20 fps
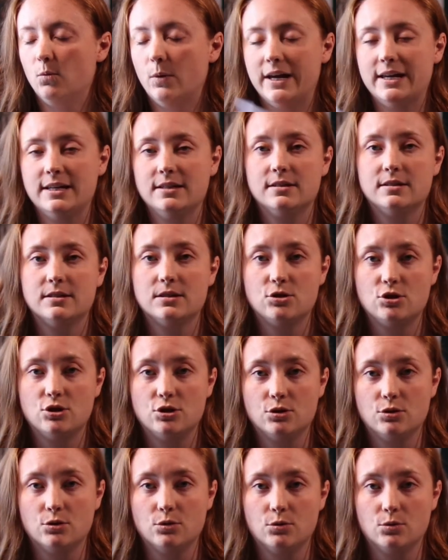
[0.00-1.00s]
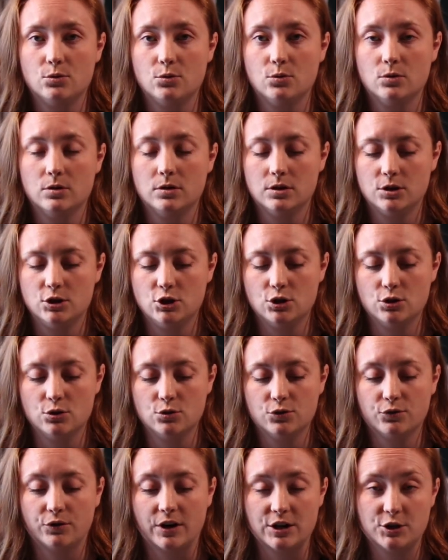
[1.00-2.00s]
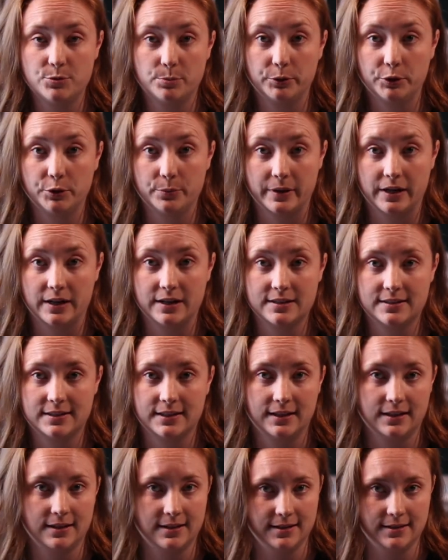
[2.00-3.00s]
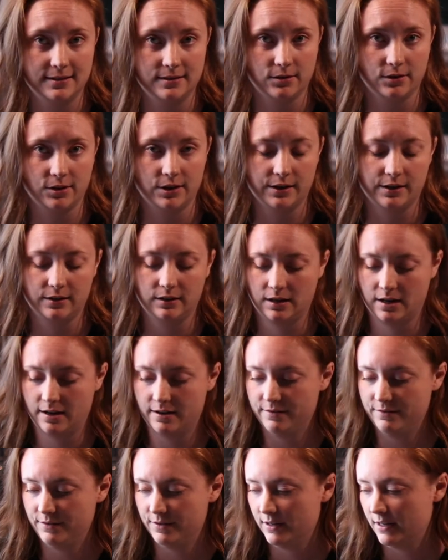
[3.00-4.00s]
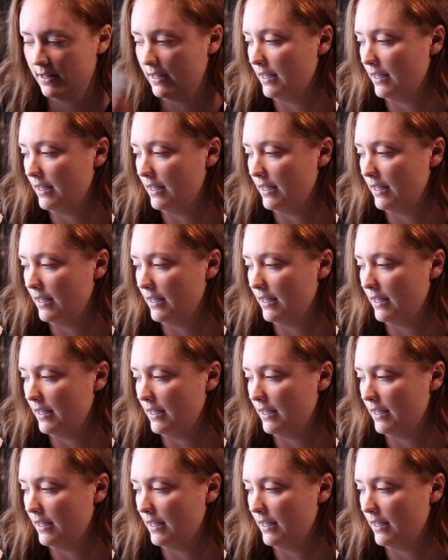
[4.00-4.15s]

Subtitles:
ways to use fresh blueberries that kids are gonna love